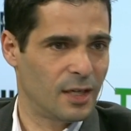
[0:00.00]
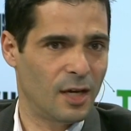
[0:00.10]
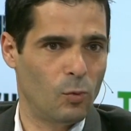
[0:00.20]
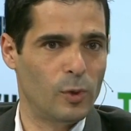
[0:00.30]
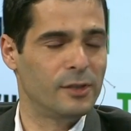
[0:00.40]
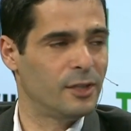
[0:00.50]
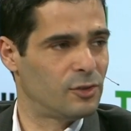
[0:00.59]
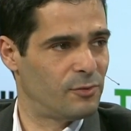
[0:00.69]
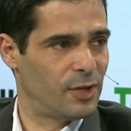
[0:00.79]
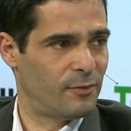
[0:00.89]
uh, will need
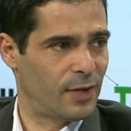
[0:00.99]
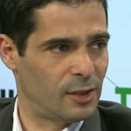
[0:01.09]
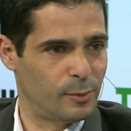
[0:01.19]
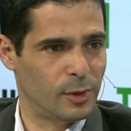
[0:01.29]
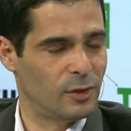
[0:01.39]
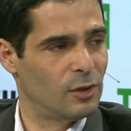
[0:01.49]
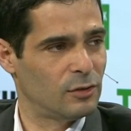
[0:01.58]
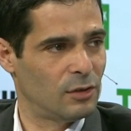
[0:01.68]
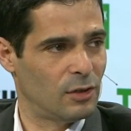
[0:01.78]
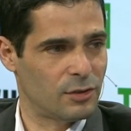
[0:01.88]
to be available
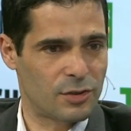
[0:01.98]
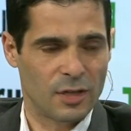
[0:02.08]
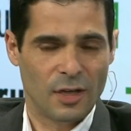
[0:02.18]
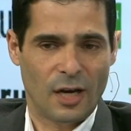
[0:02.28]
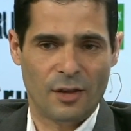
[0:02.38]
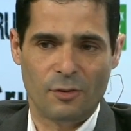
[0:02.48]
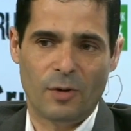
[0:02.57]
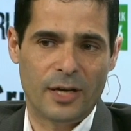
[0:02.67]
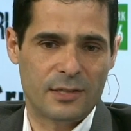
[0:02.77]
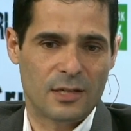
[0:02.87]
on launch.
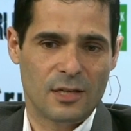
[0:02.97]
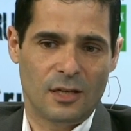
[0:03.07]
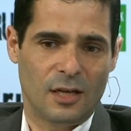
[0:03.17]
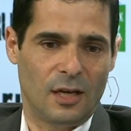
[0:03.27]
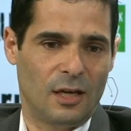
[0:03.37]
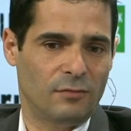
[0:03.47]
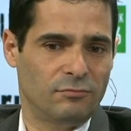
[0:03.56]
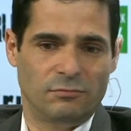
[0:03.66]
Otherwise, um,